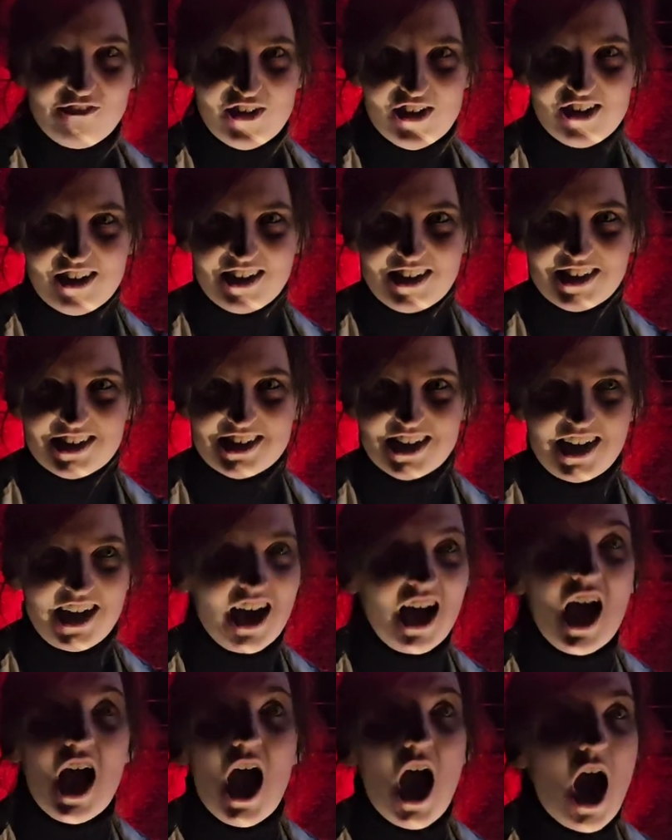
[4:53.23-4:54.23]
facility,
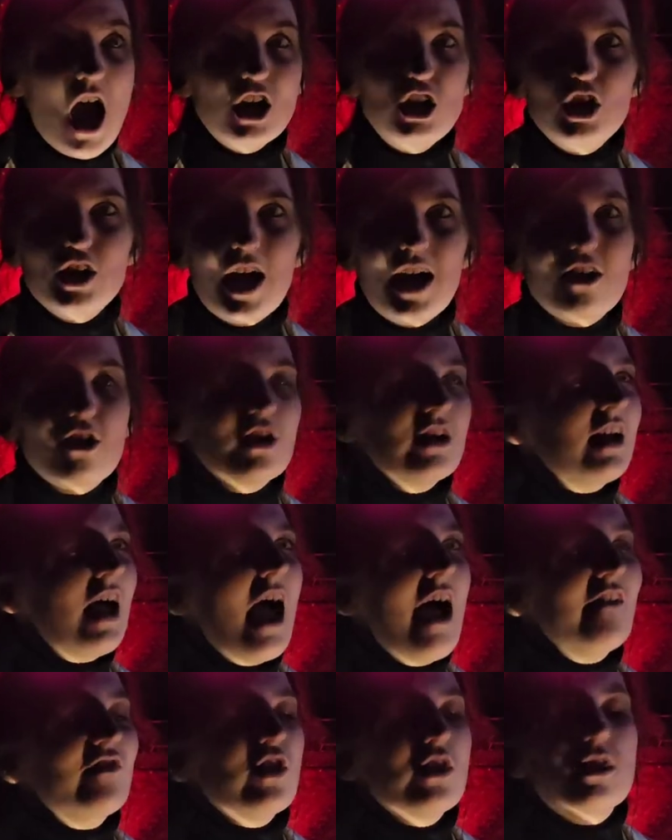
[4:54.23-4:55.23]
and you guys are going to
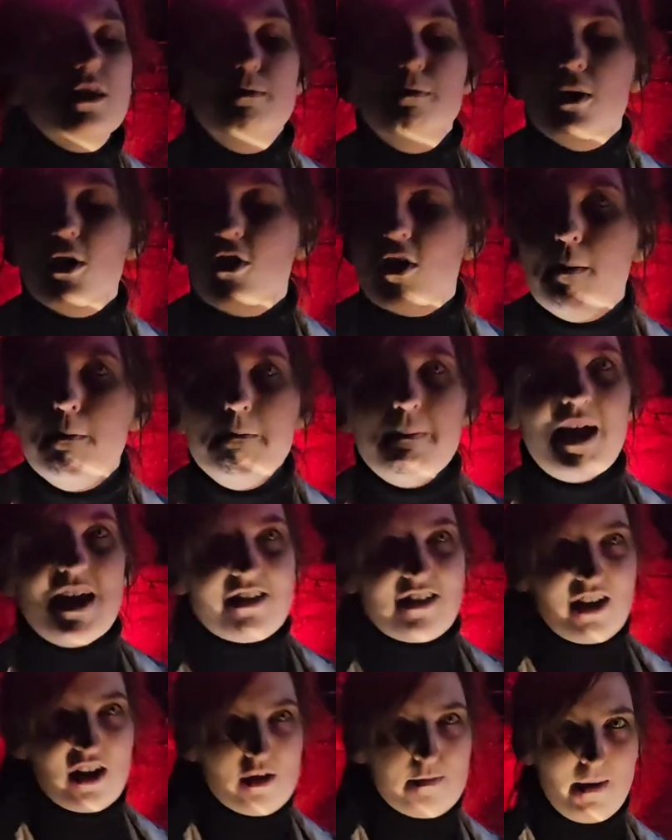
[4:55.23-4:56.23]
have the most
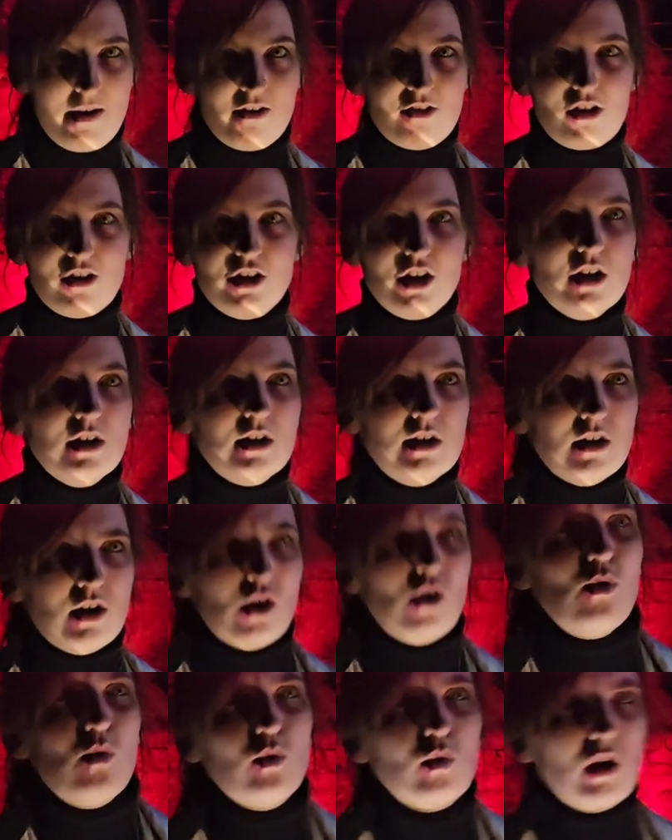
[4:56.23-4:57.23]
amazing experience. On,
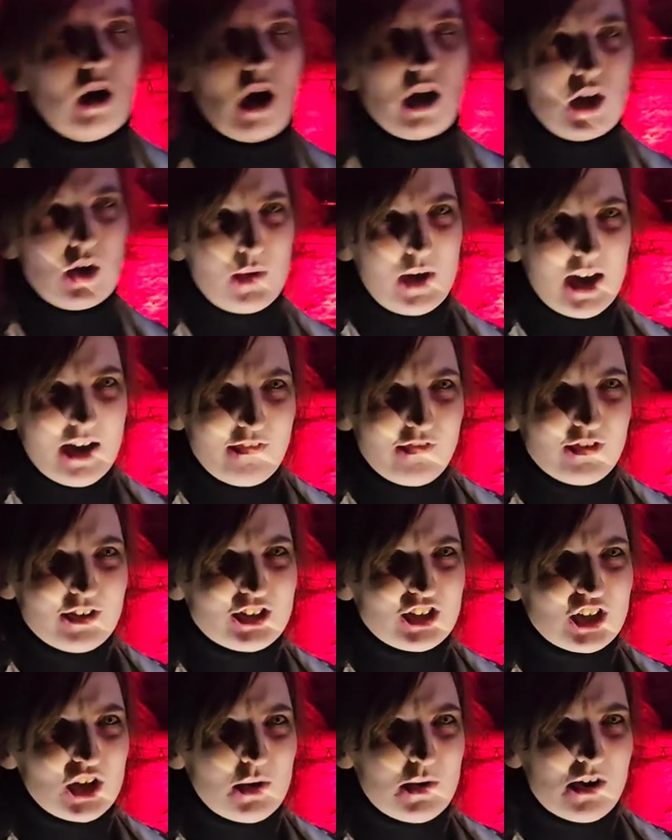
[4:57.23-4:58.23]
oh, are you here for a
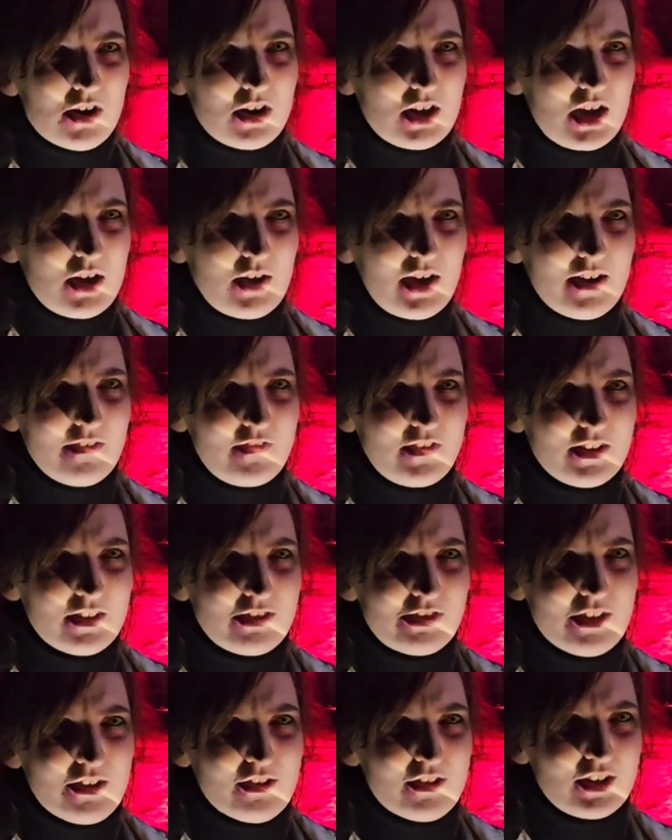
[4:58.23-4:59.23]
tour or are you here for
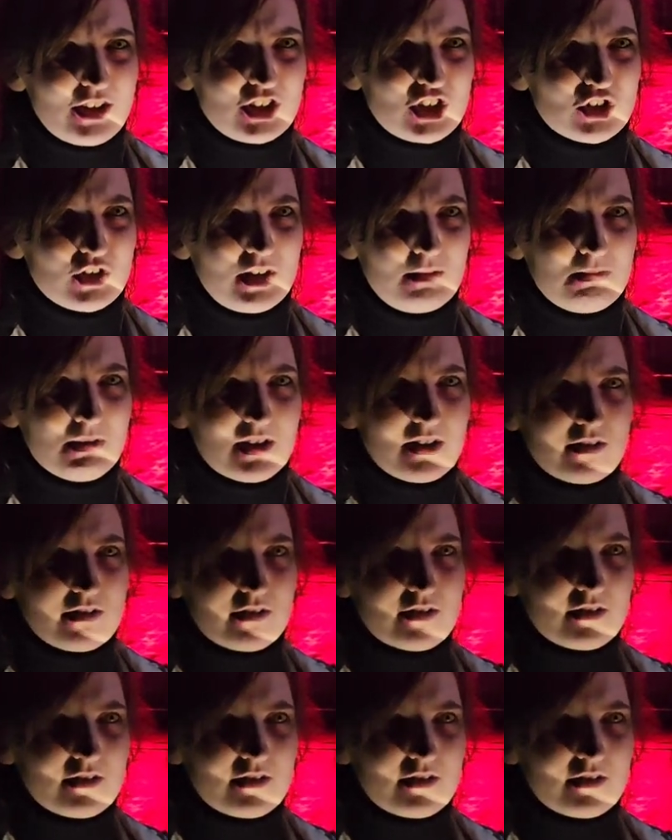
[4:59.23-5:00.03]
the surgery? Because